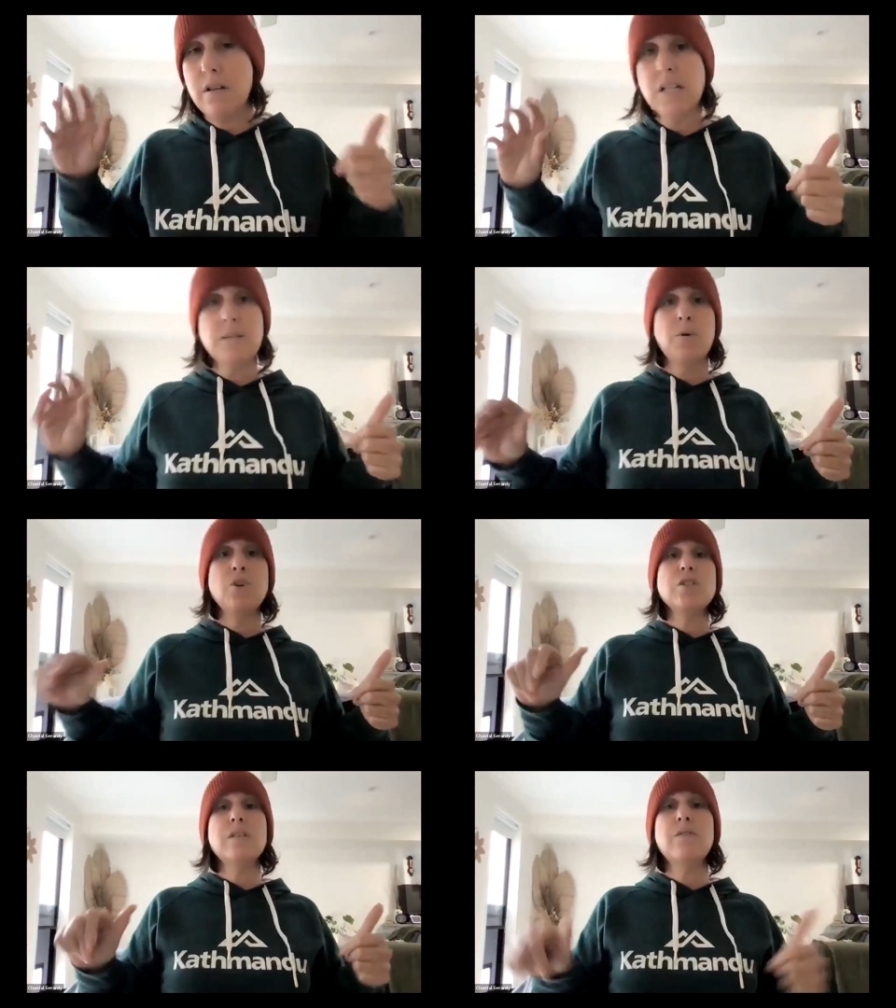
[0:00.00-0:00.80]
and
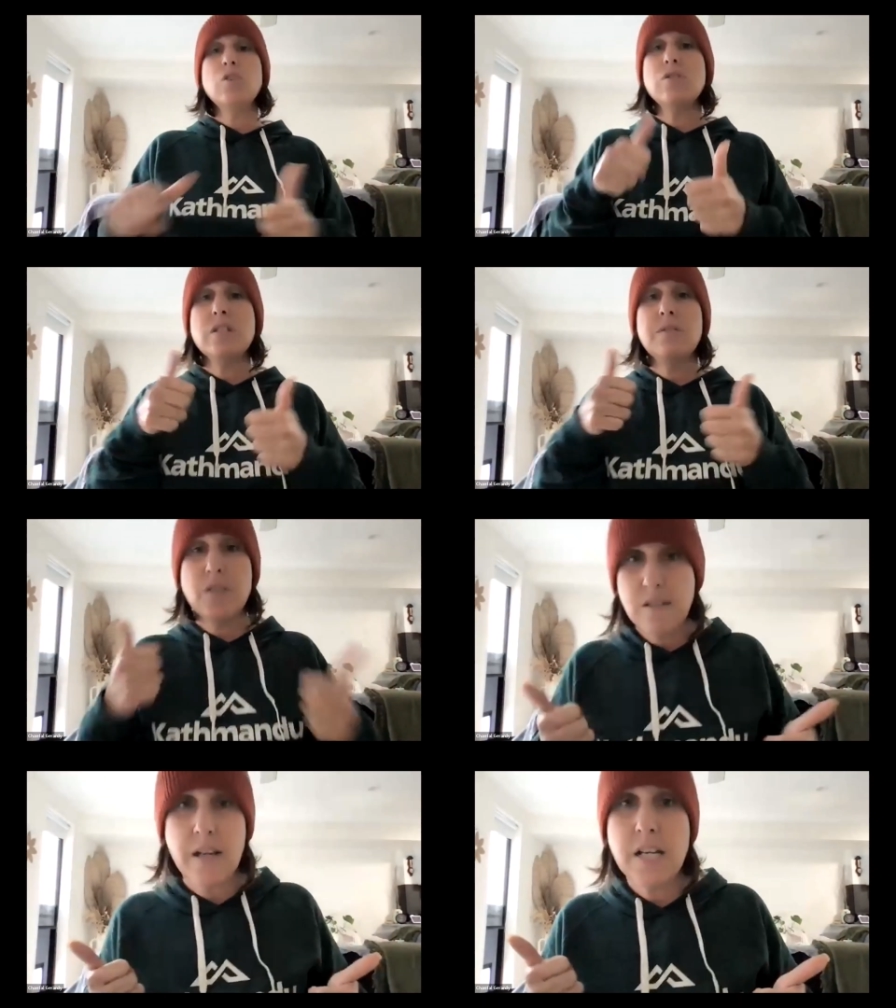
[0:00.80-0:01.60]
expressions of interest for
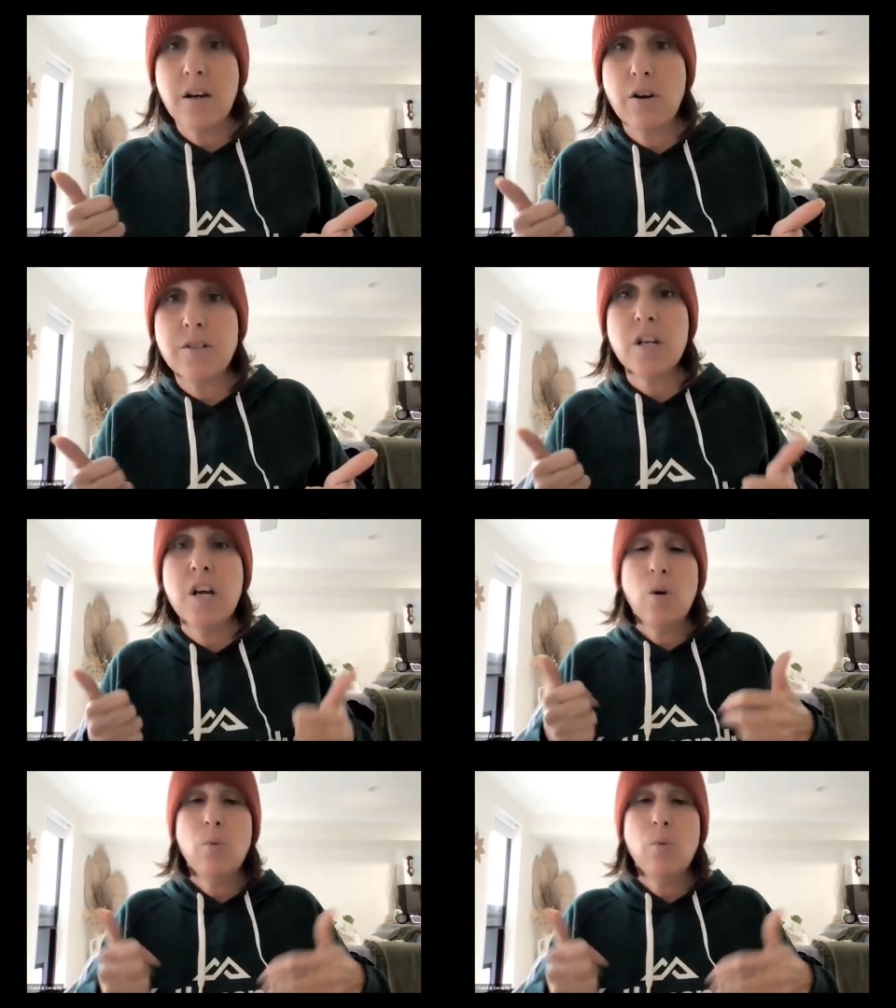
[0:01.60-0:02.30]
the sunny coast.